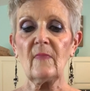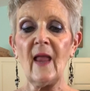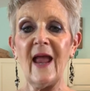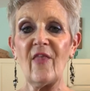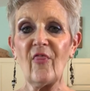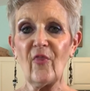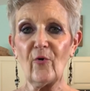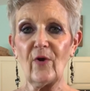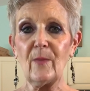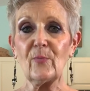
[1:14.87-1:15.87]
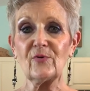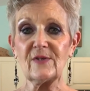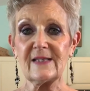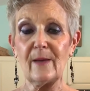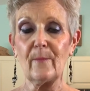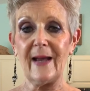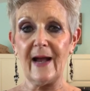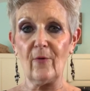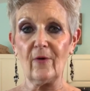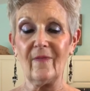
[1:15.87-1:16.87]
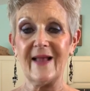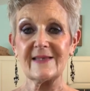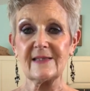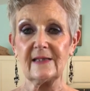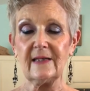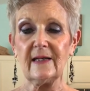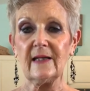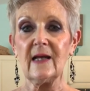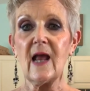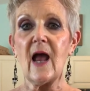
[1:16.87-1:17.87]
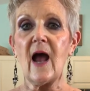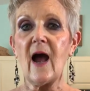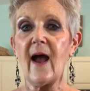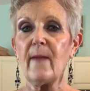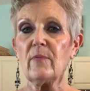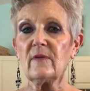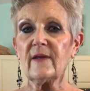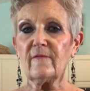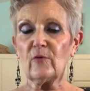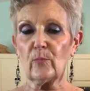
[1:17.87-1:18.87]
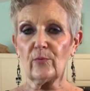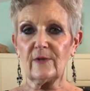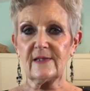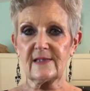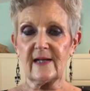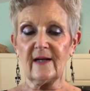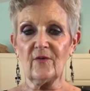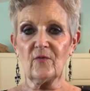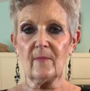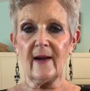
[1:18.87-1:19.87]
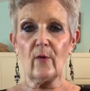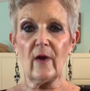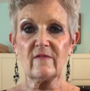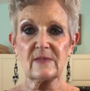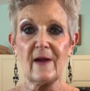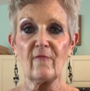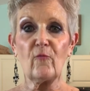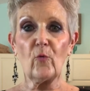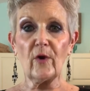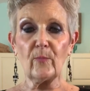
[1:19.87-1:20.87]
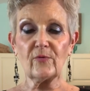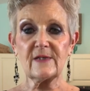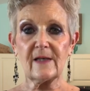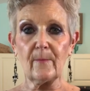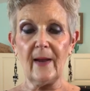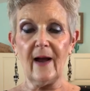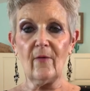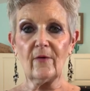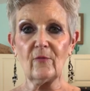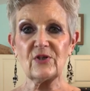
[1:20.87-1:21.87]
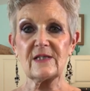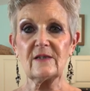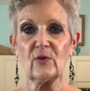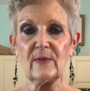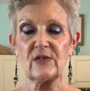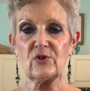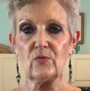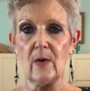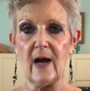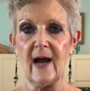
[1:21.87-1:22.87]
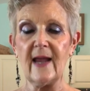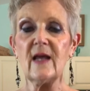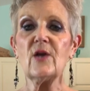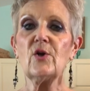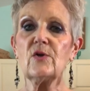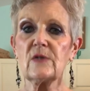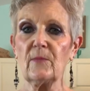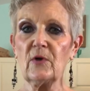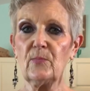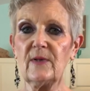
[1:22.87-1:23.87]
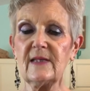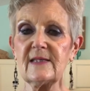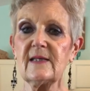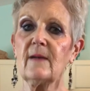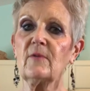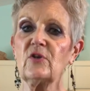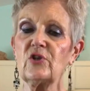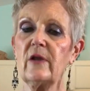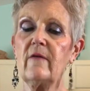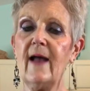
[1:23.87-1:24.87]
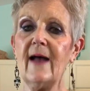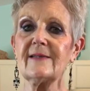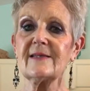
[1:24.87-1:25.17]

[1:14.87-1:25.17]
at 30% power, and that's the key. I believe your pre-setting on your microwave is about 40% power, which is a little bit too high. So I'm going to put this in. I'm going to show you how